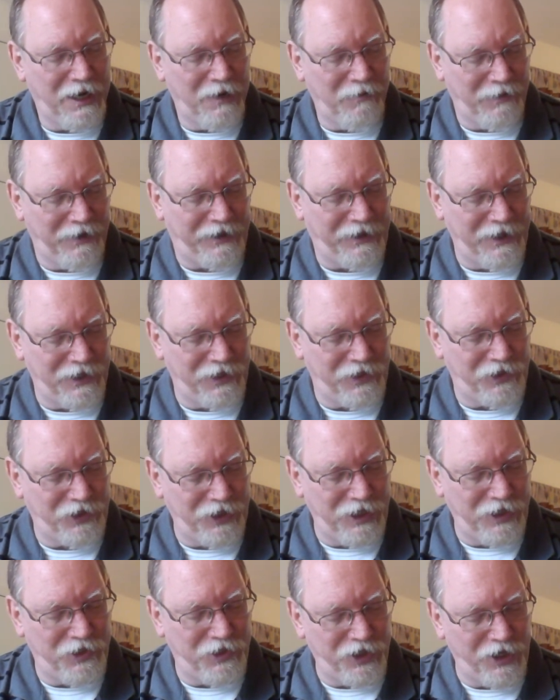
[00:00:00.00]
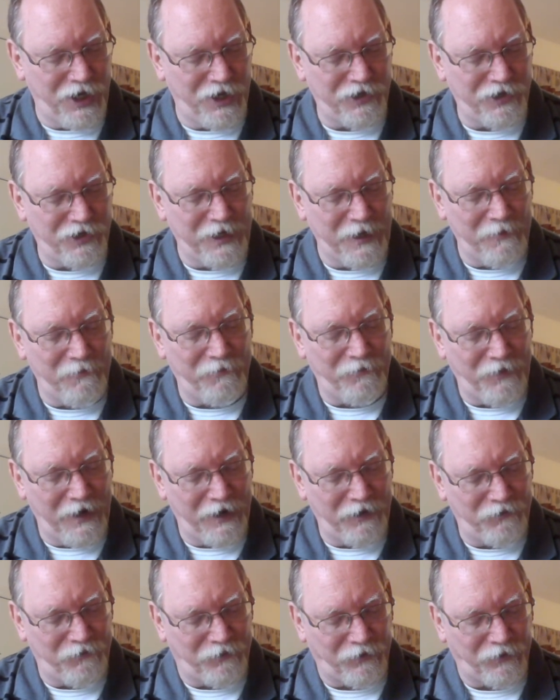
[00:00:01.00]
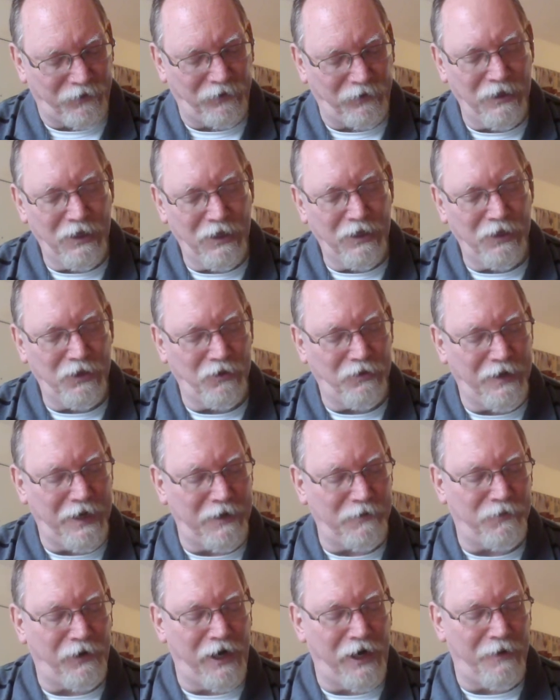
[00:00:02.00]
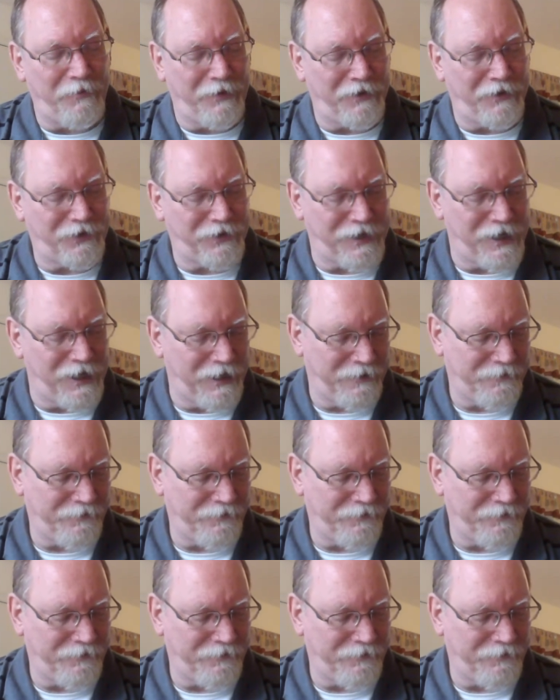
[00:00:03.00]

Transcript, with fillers: because she judged him faithful who had promised.